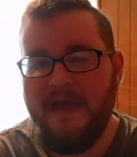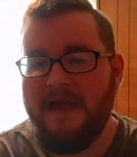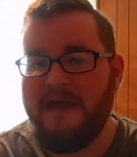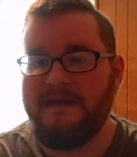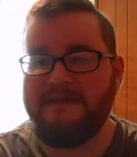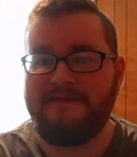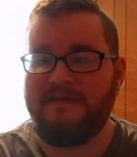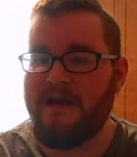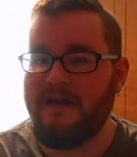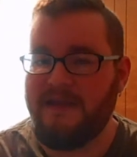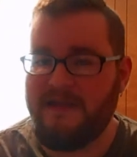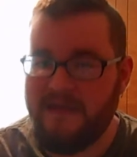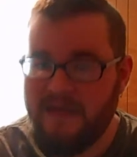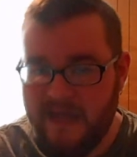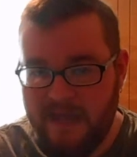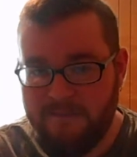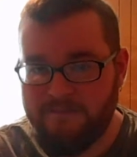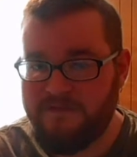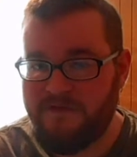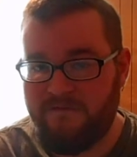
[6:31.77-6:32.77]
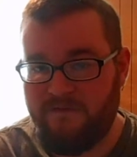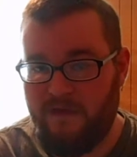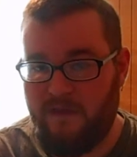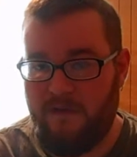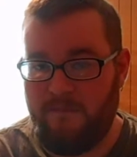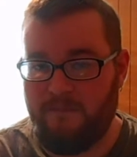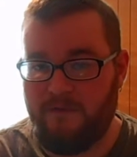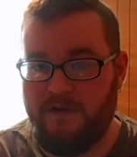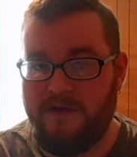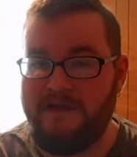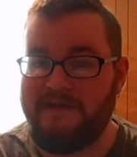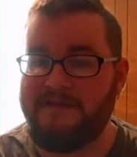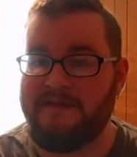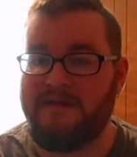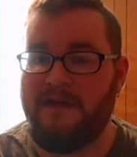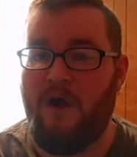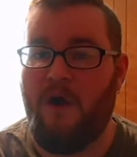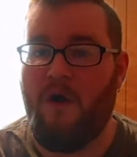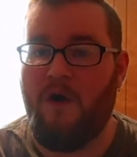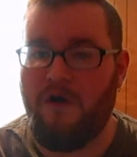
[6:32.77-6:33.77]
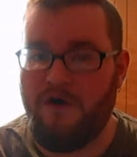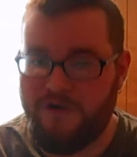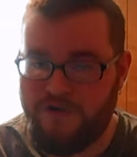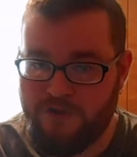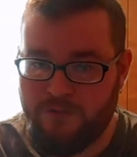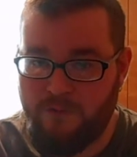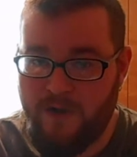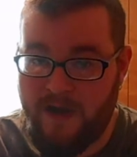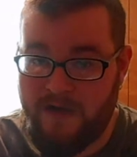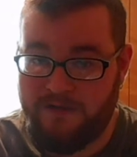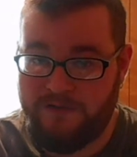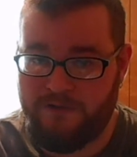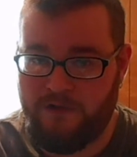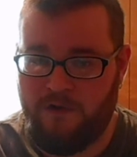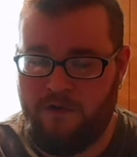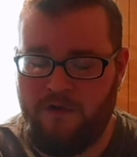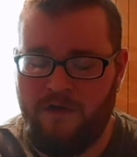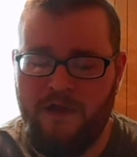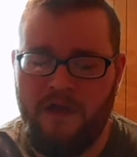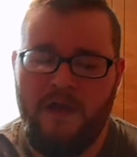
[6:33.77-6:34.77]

He's not a game developer. He's an art director.